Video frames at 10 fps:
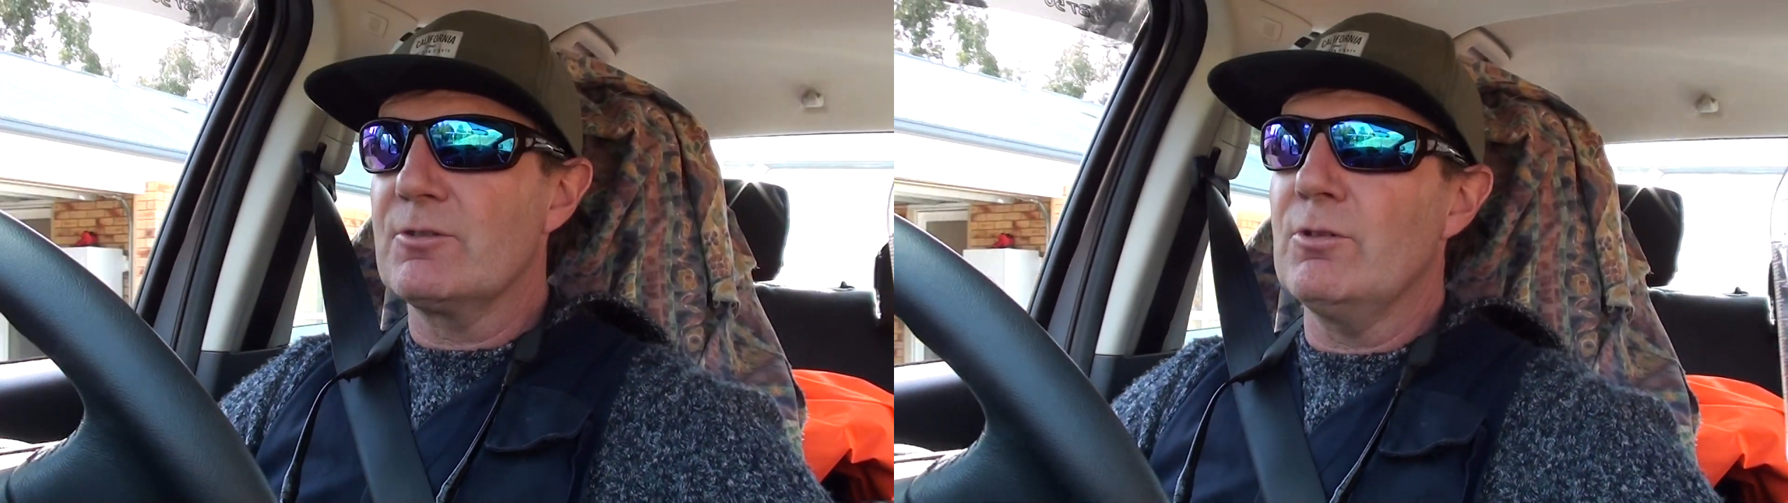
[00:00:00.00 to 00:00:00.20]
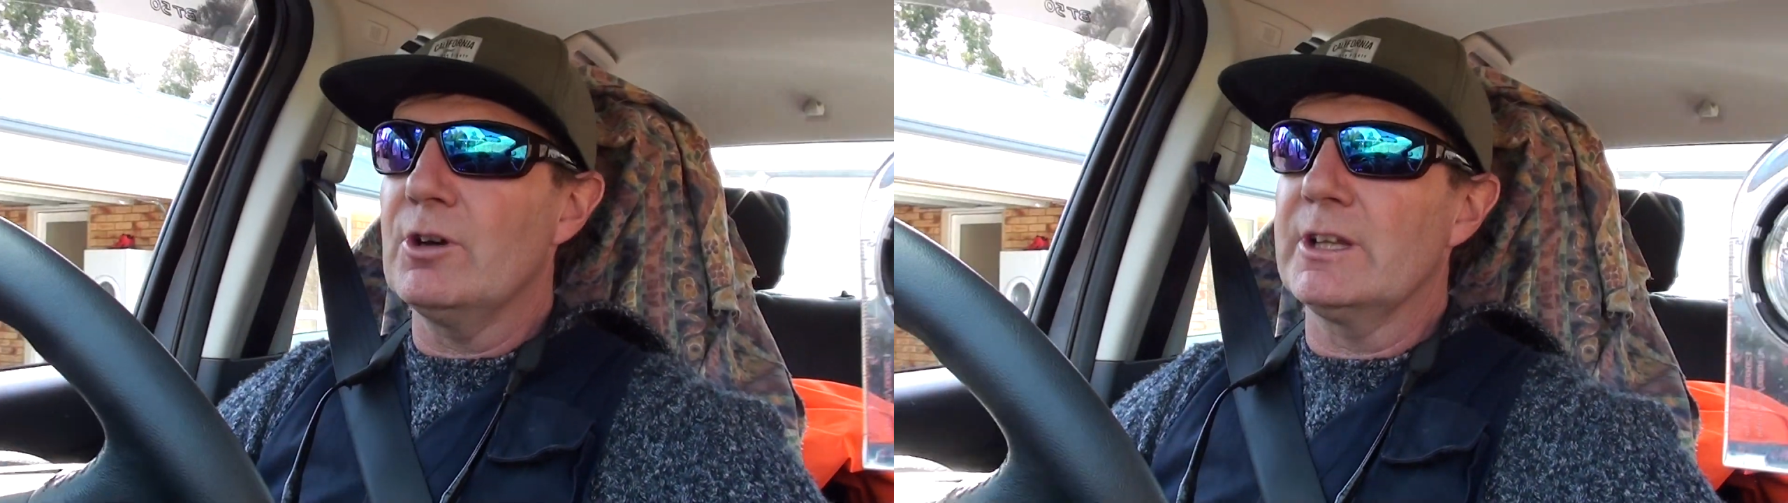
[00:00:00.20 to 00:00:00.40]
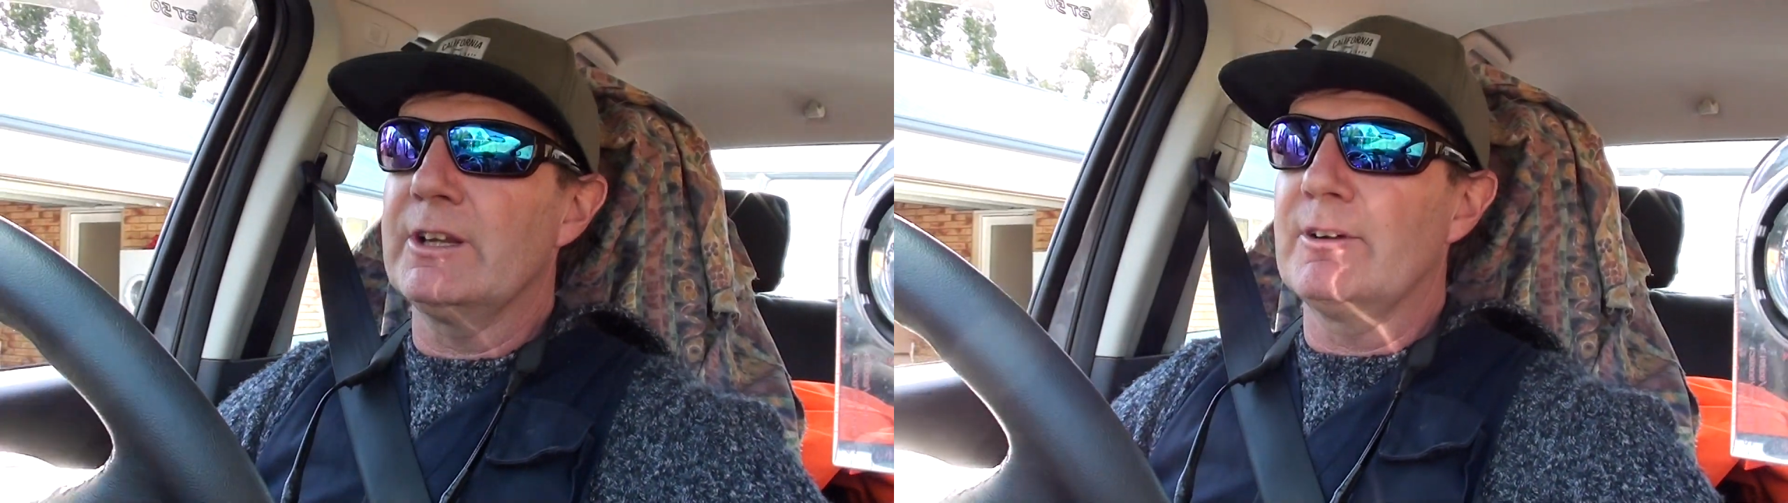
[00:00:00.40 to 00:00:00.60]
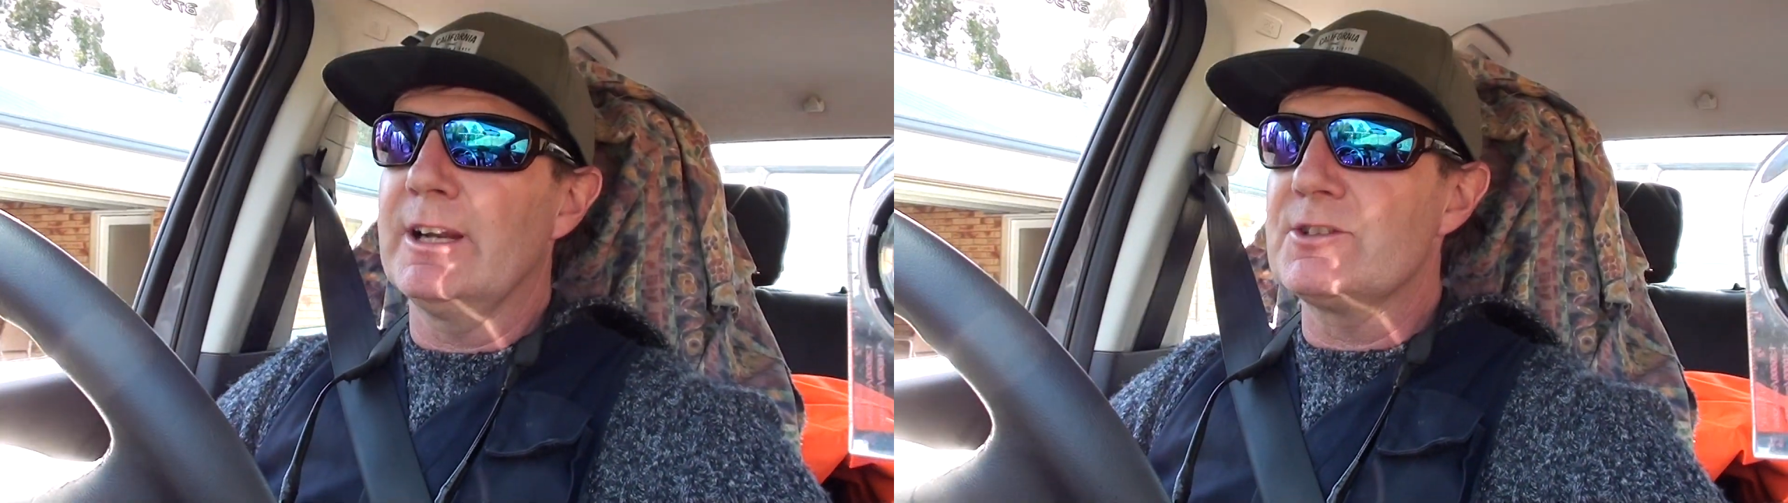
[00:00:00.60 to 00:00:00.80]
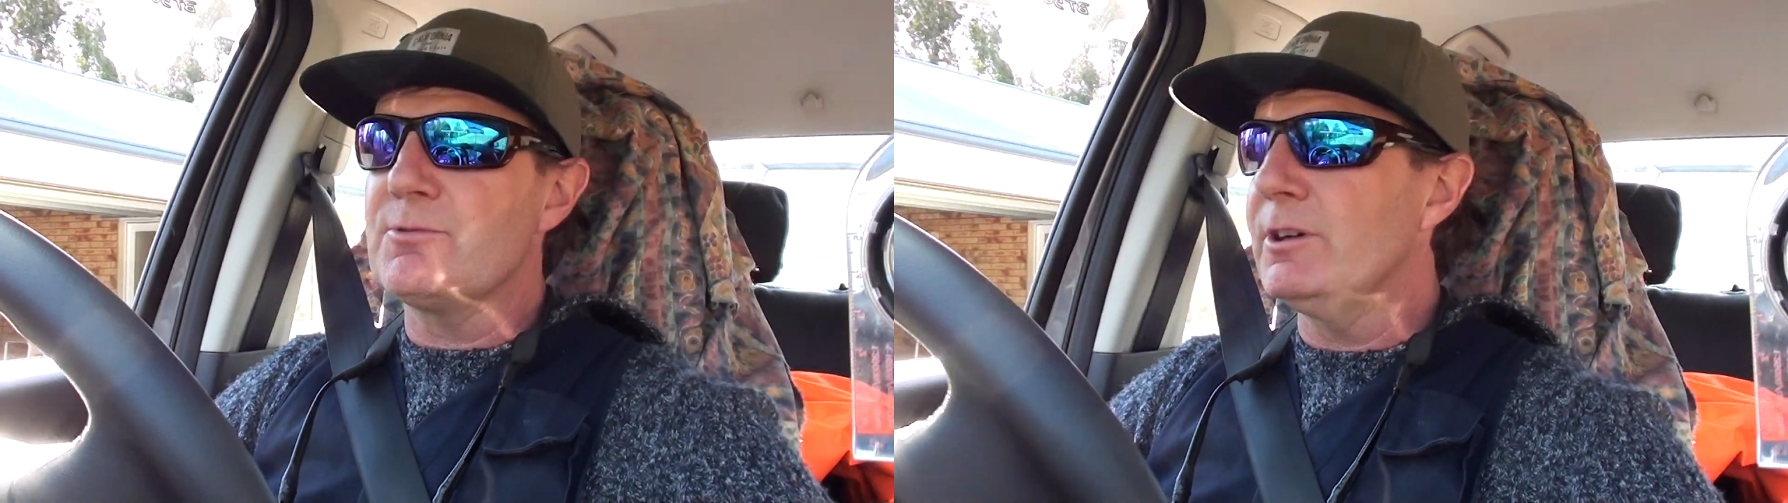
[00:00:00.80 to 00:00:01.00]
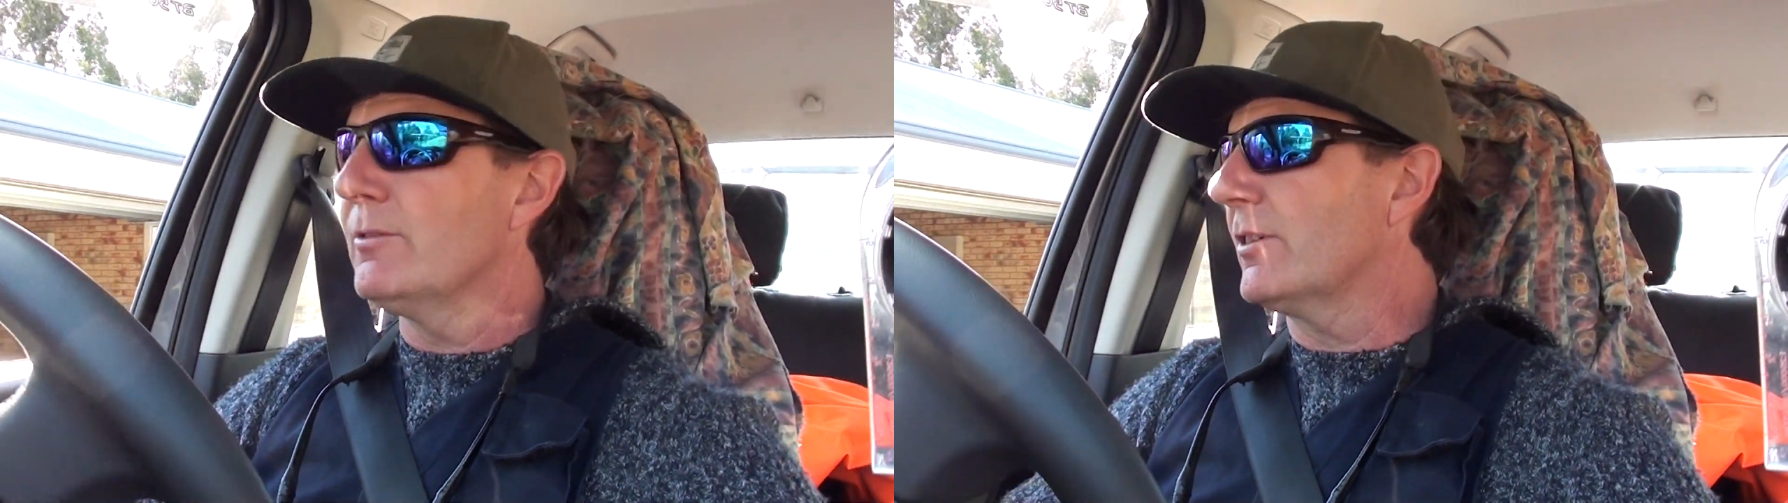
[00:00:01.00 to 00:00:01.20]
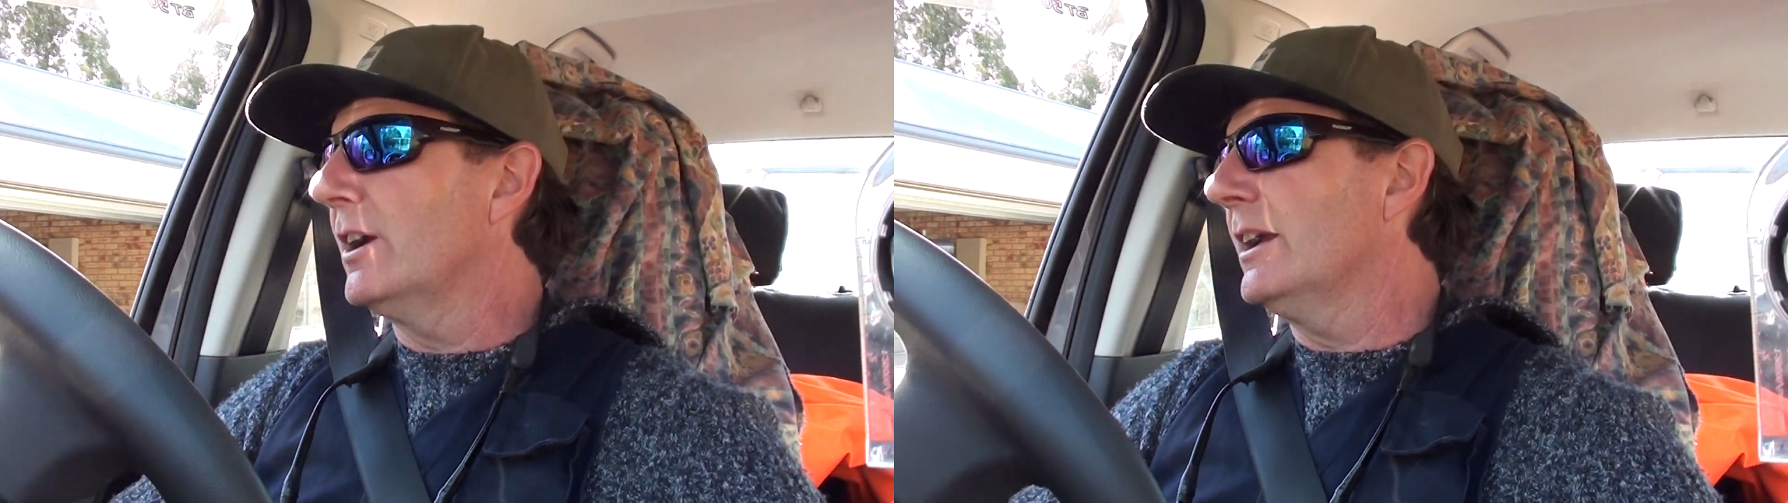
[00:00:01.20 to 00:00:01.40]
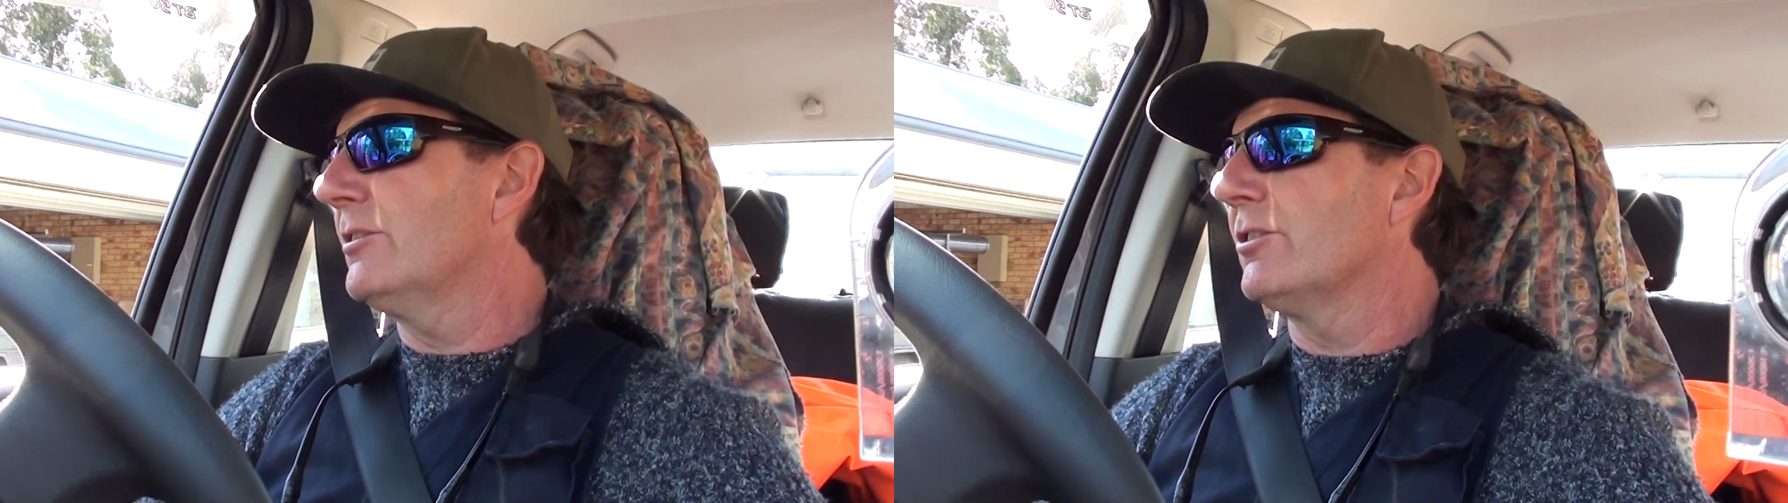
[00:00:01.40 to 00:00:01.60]
quietly around 12
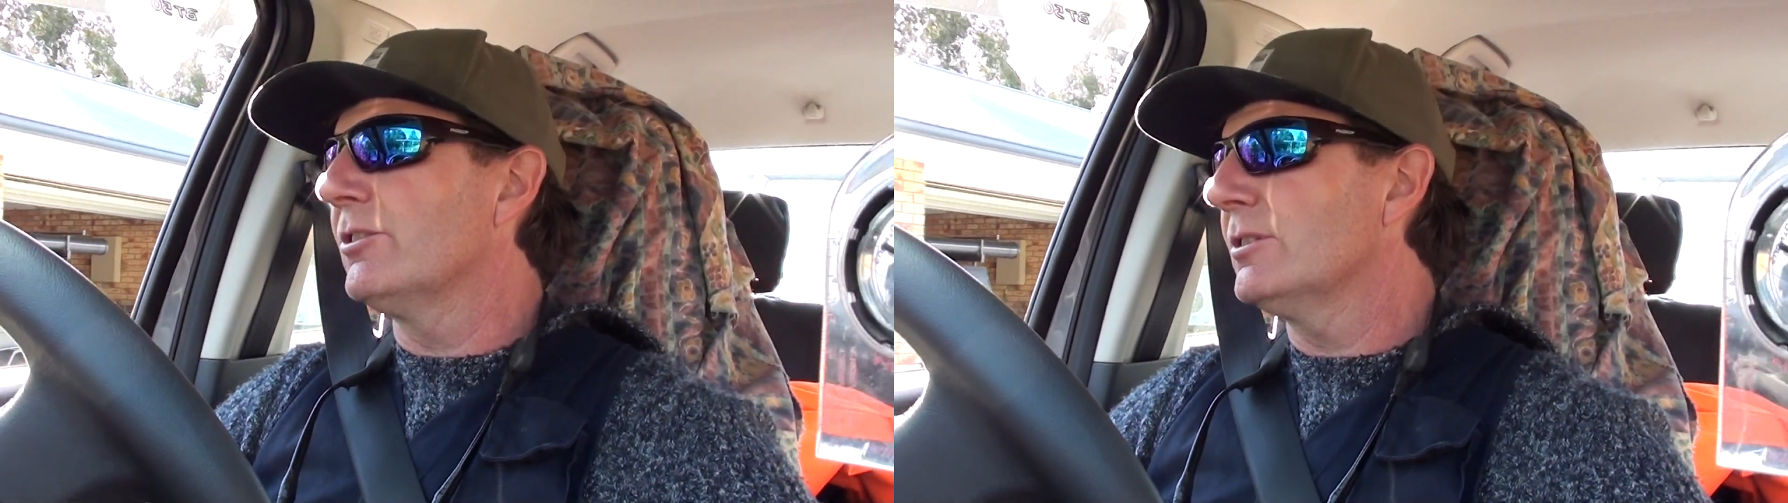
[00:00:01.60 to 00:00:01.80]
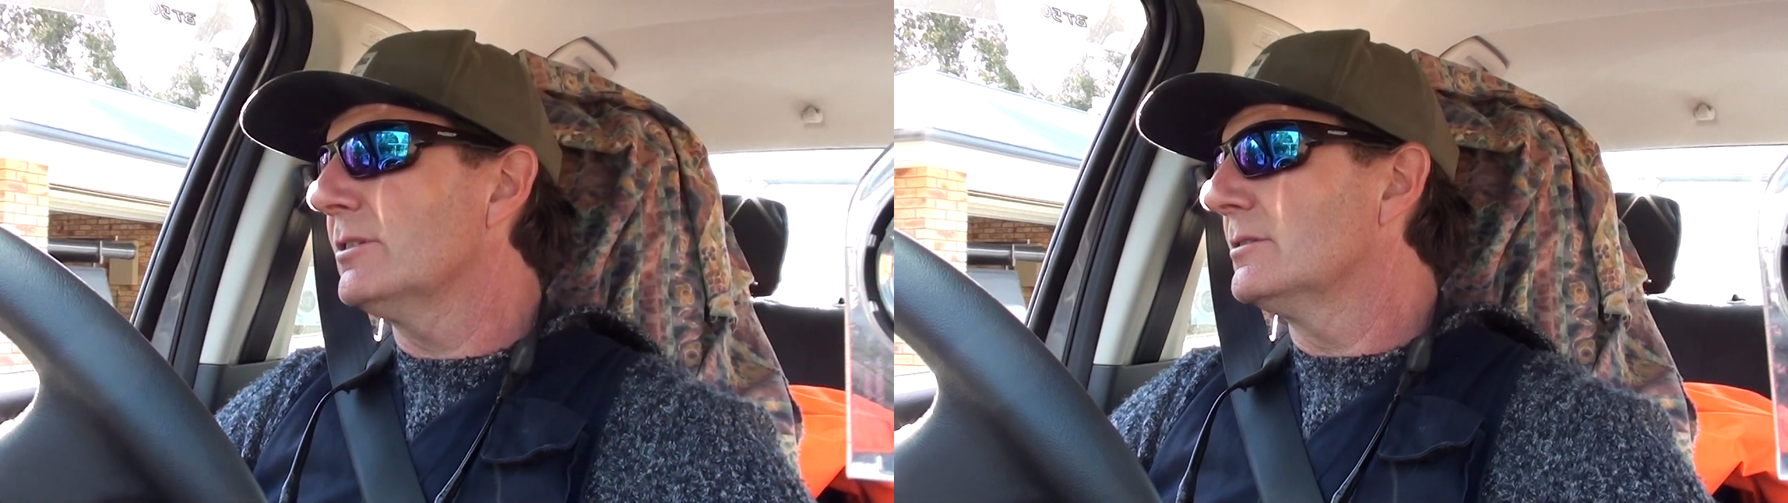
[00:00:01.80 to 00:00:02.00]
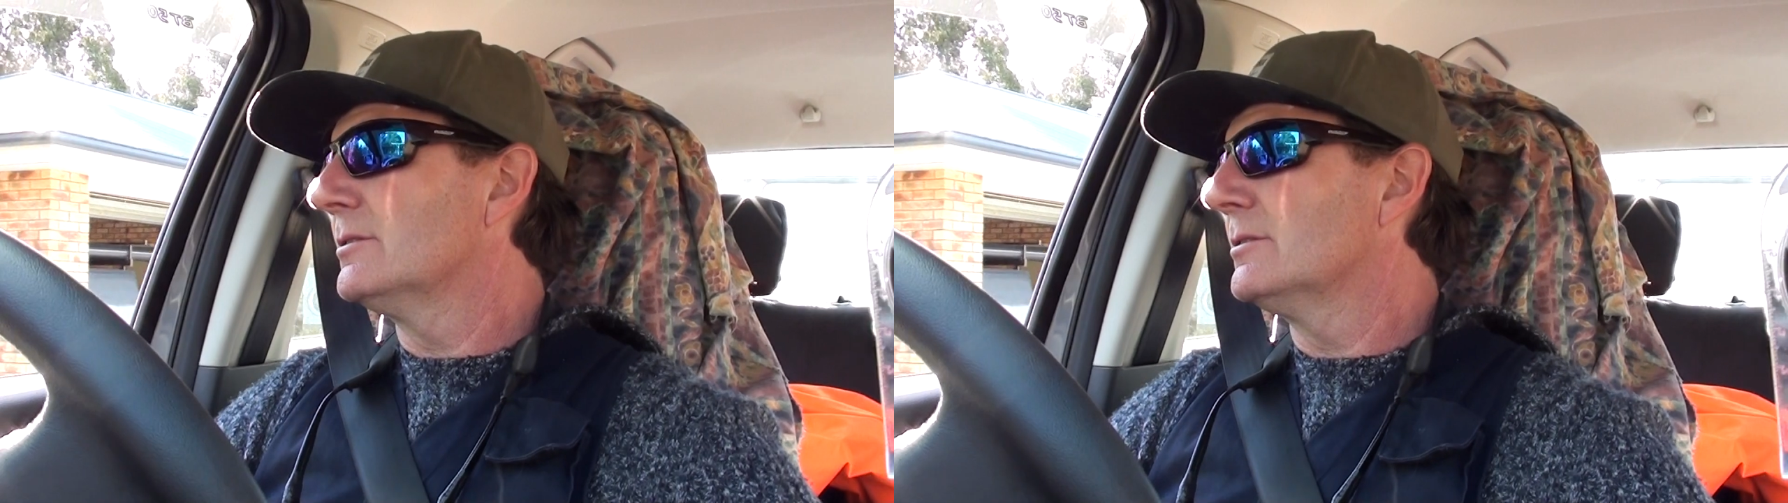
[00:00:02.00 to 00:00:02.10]
grand to do it.